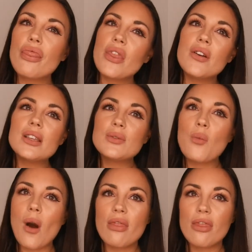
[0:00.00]
There
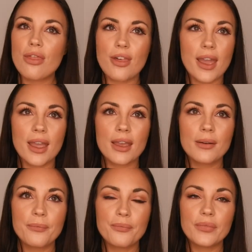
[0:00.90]
is one
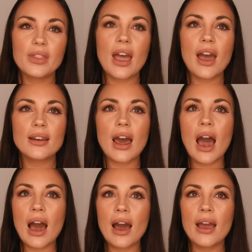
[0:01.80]
thing that
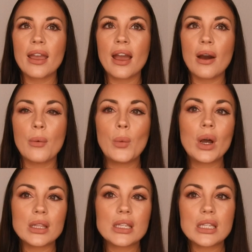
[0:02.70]
I
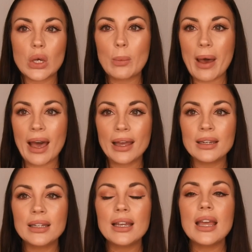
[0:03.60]
want so
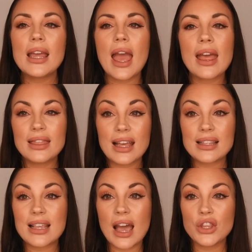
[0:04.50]
bad, and
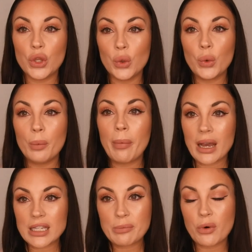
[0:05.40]
that's a new
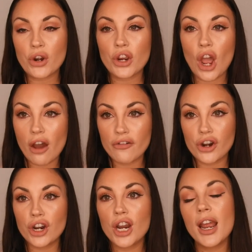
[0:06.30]
passport
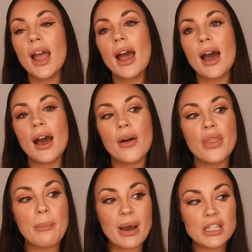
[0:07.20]
cover.
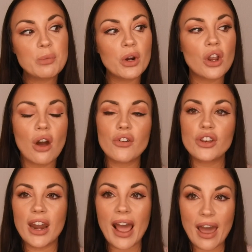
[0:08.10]
The passport
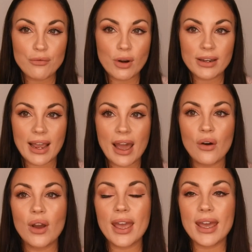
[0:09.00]
cover that I have right
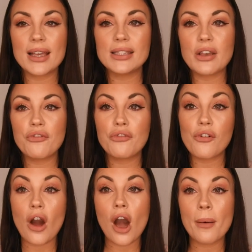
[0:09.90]
now is
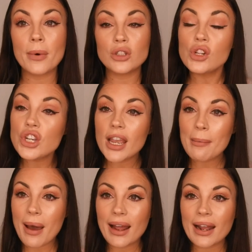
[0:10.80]
from Dolce &
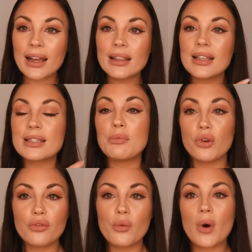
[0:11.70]
Gabbana. It's a
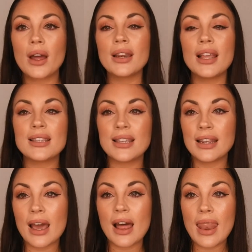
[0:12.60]
beautiful one. It's
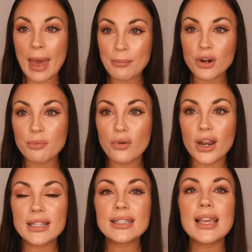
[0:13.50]
in a leopard
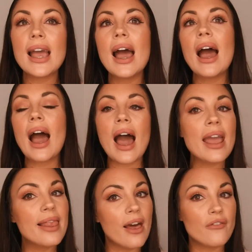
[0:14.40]
print.
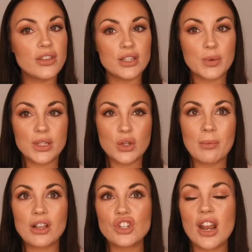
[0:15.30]
I love this one so
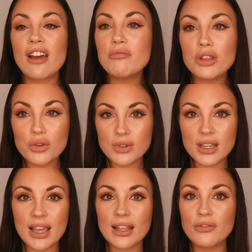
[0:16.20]
much, and I have been
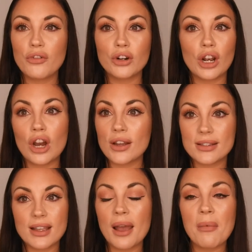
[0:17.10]
using it for the
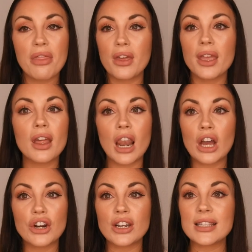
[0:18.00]
longest time, I think
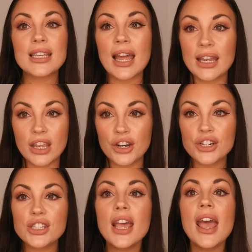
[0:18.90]
longer than 10
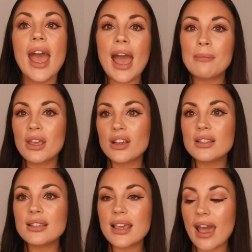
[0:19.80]
years. And
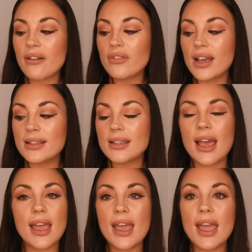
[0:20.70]
because it's canvas,
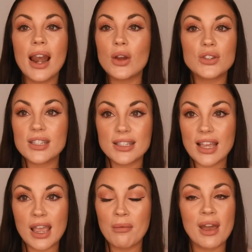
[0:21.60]
it looks the
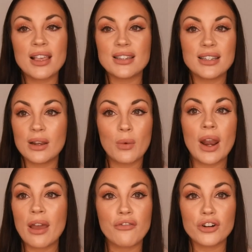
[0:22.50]
same as it did
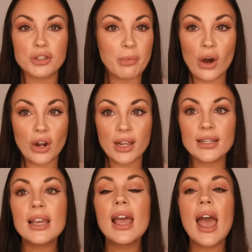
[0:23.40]
when I first bought
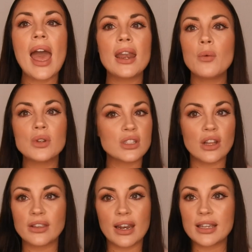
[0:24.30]
it. And it was
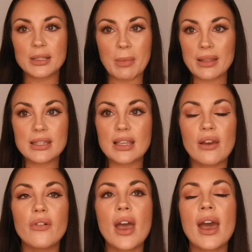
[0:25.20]
not that
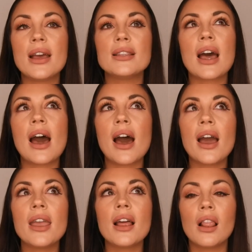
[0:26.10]
expensive. And
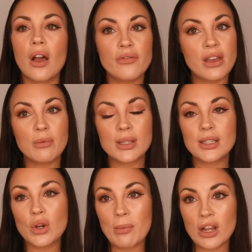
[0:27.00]
I love that
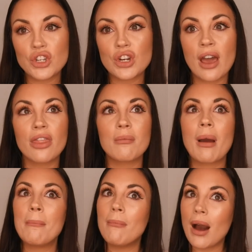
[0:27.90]
one so much. I think
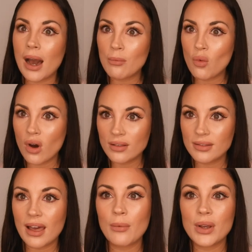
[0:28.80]
my mom
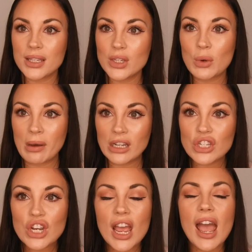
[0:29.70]
wanted that one so
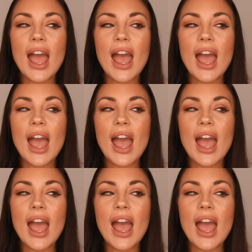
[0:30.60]
much.